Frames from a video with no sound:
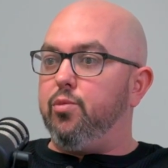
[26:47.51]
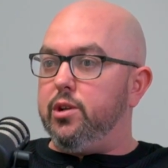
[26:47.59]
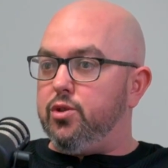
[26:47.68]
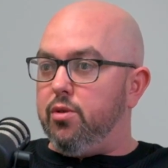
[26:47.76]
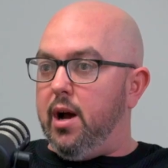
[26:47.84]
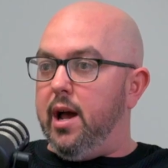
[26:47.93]
with
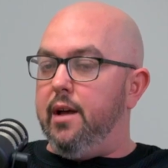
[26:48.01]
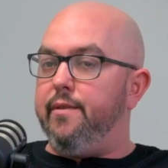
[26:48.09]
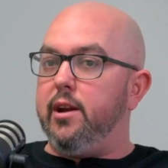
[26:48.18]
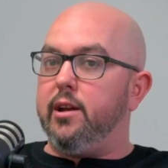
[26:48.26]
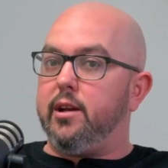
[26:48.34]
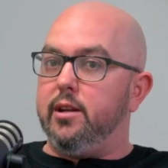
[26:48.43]
drive,
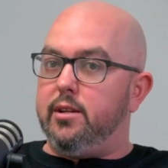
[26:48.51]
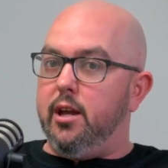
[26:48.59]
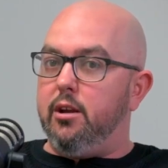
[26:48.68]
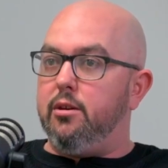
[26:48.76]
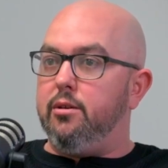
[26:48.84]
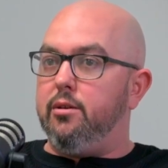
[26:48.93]
and to
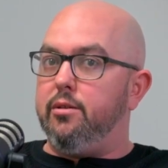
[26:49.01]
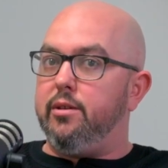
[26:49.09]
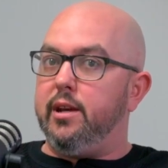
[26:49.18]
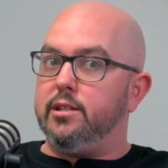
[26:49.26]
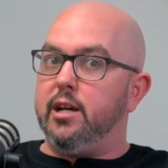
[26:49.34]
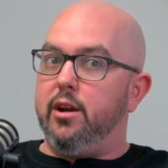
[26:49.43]
continue to do the
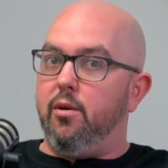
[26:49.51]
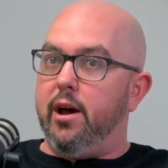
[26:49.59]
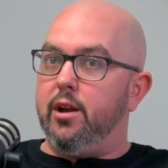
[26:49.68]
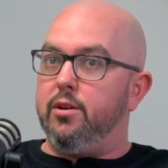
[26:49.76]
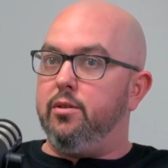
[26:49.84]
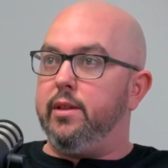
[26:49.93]
things I know how
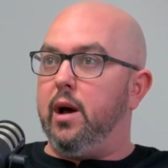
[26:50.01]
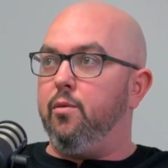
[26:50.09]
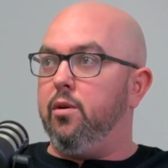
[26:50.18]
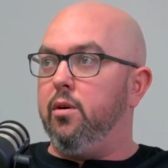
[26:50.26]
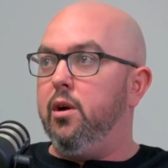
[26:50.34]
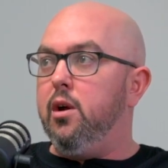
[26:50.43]
to do that
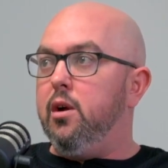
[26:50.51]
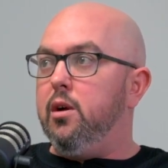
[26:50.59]
will